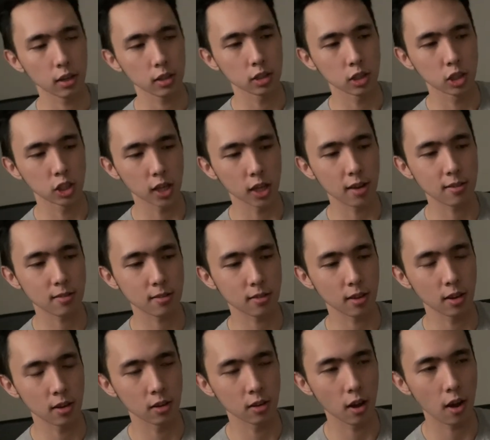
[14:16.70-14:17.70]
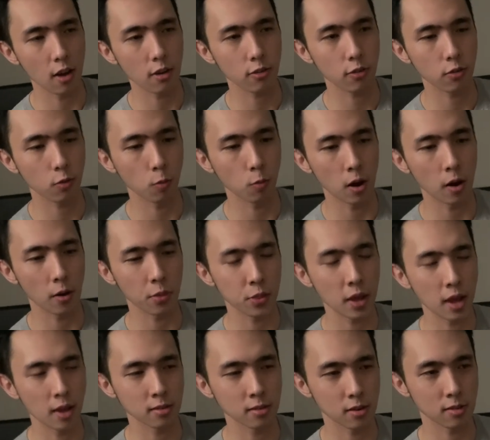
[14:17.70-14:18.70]
just enough where
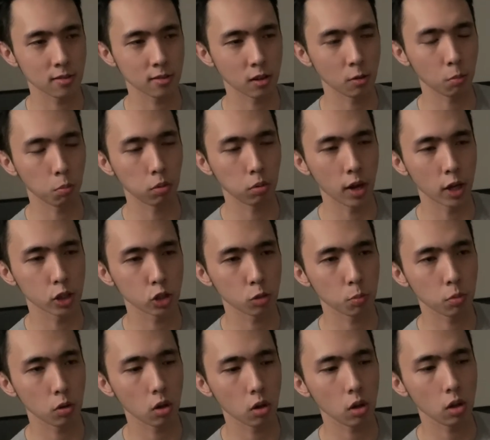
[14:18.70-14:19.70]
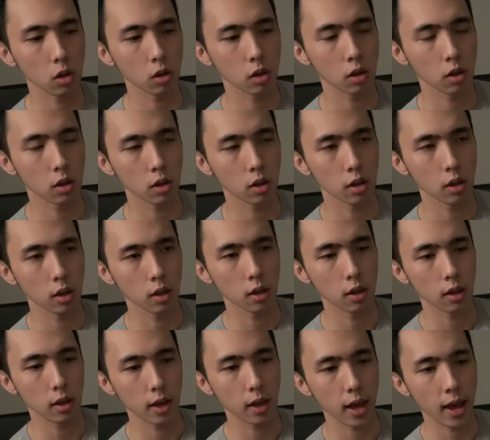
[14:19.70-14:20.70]
things are still pleasurable
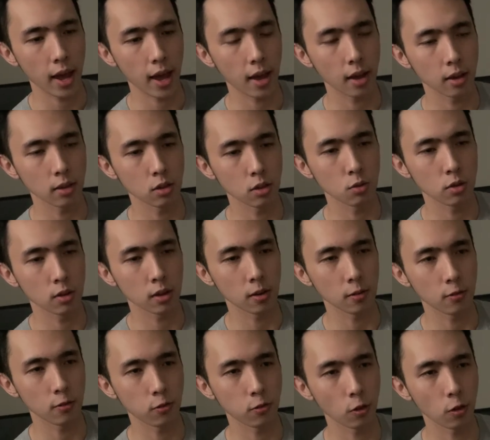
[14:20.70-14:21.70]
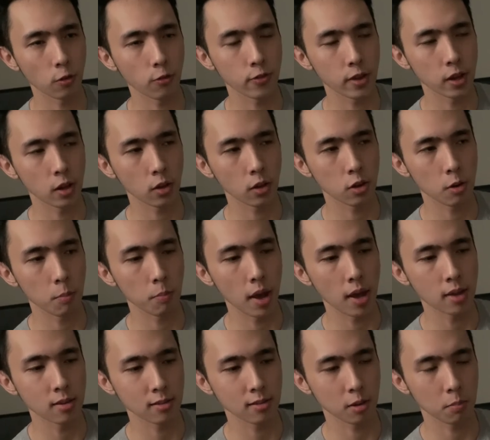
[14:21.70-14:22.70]
and you can fulfill your
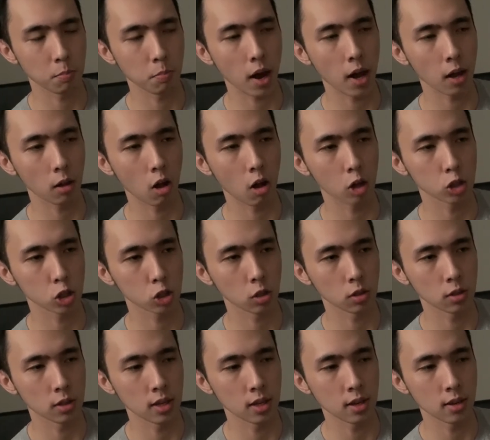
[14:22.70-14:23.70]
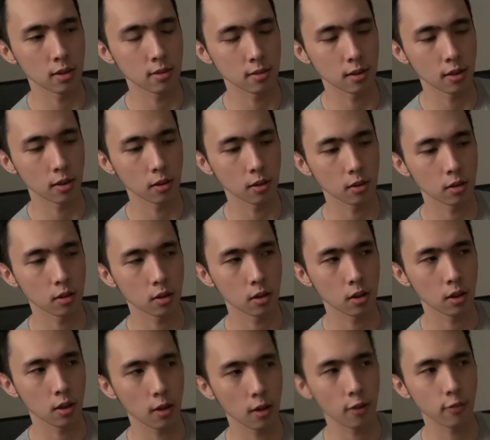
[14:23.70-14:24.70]
basic biological needs and
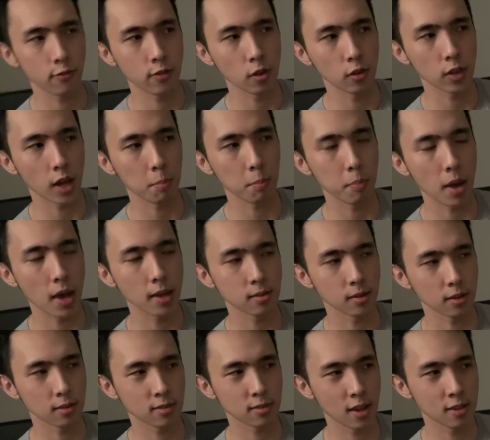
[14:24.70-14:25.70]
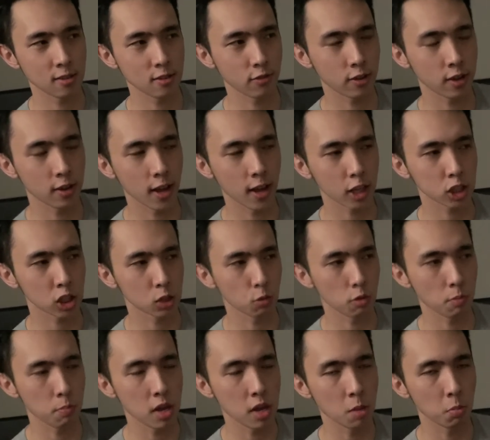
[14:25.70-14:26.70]
feel that basic sense of connection
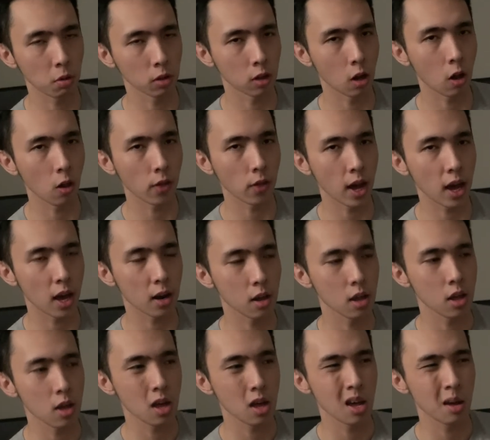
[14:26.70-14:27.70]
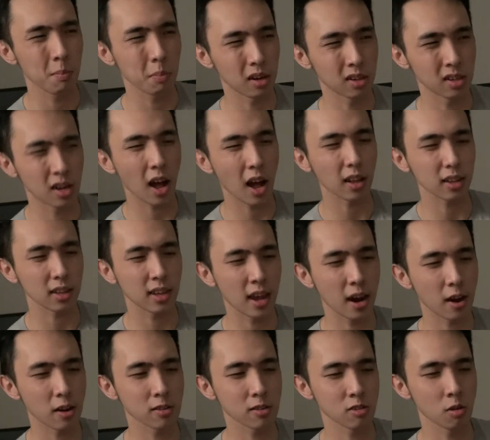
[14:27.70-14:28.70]
with people and all that, but not
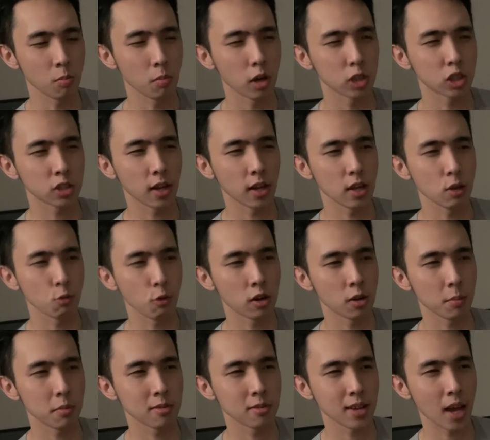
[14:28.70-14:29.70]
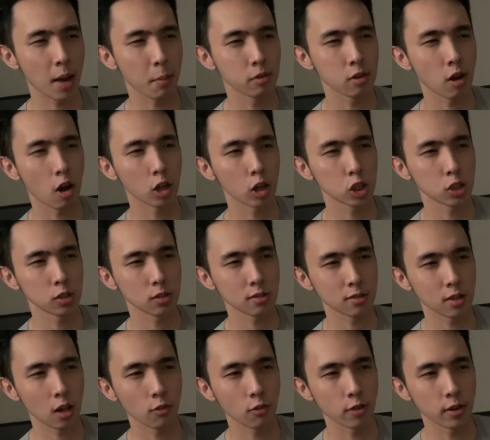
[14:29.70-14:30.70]
care so much that you end up sabotaging
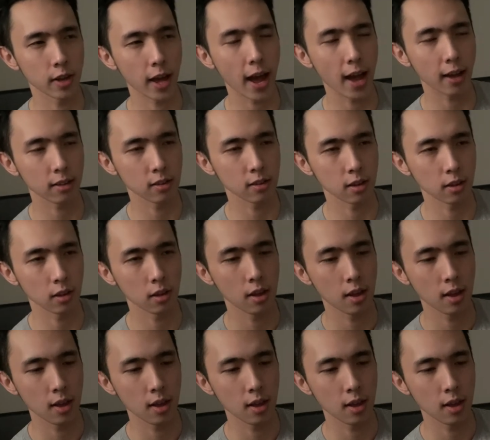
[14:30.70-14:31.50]
yourself and acting